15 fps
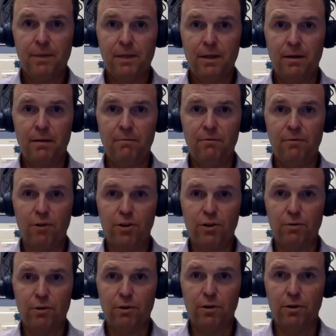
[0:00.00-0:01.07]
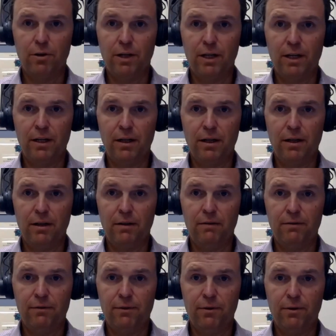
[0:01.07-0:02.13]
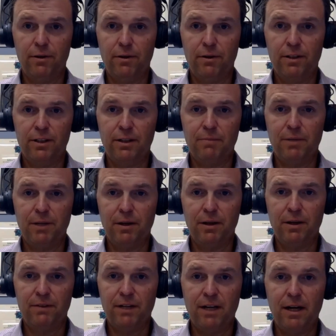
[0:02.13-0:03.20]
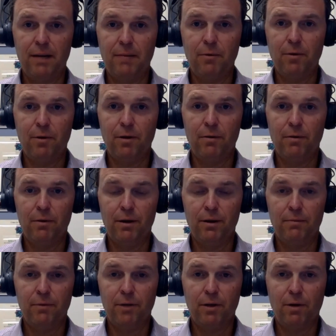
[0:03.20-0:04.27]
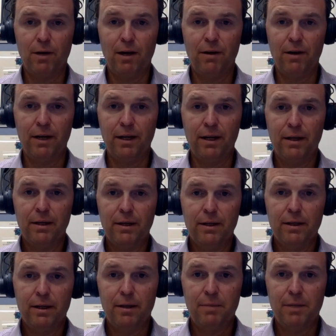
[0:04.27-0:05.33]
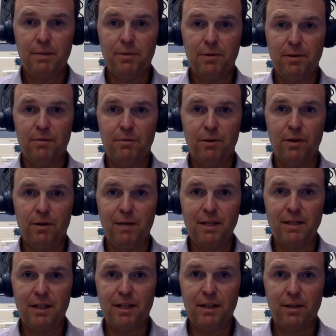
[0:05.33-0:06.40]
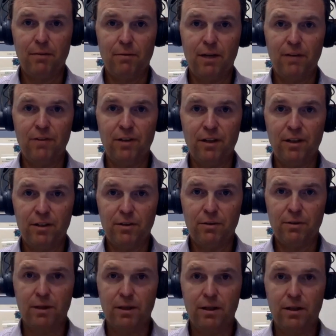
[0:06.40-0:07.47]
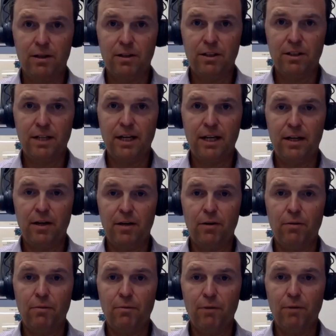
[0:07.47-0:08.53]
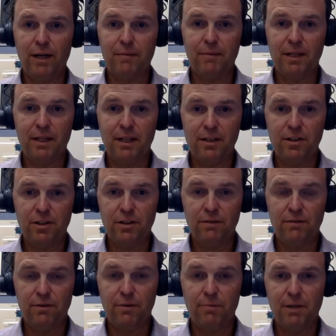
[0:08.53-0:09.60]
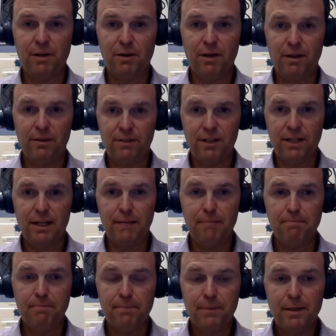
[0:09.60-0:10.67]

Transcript: um, virtual learning uh, for some period of time or um, requiring uh, people to really maintain their residence with a stay at home recommendation for a period of time.